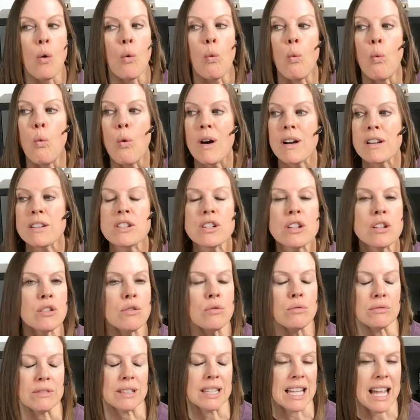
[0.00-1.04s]
what do
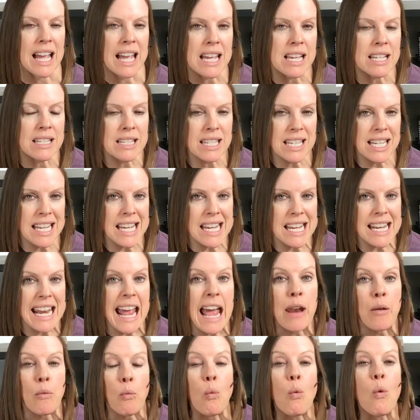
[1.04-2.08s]
you like to eat
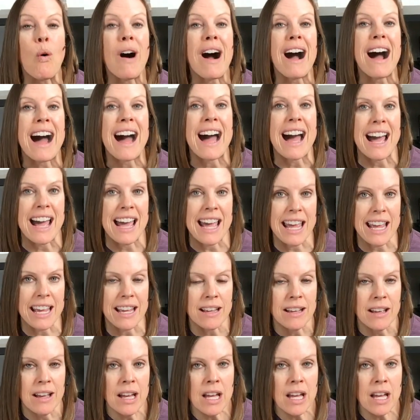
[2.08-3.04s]
and why?